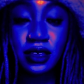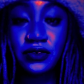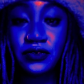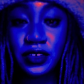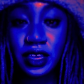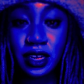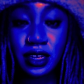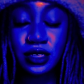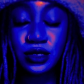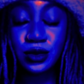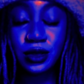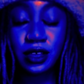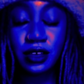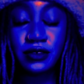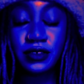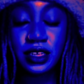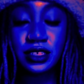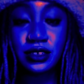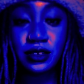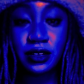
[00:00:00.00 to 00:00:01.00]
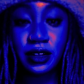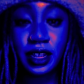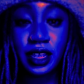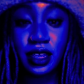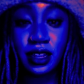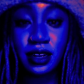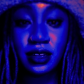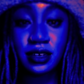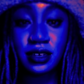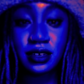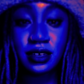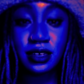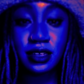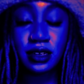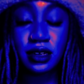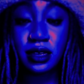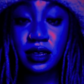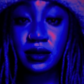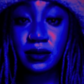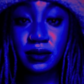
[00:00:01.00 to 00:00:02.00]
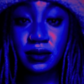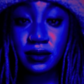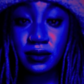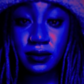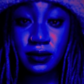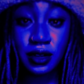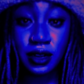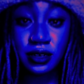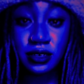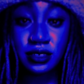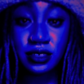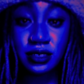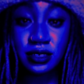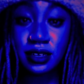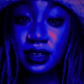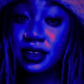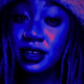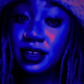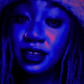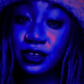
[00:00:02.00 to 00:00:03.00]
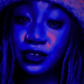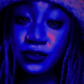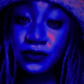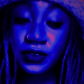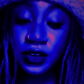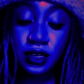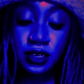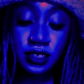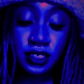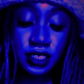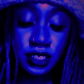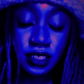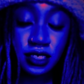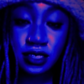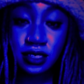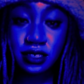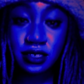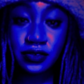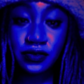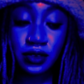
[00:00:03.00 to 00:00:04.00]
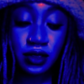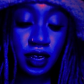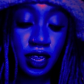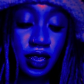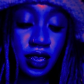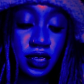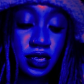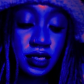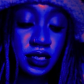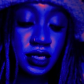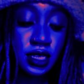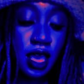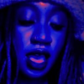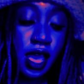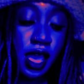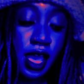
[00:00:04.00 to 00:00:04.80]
Venus will go retrograde on March 1st in just a few days,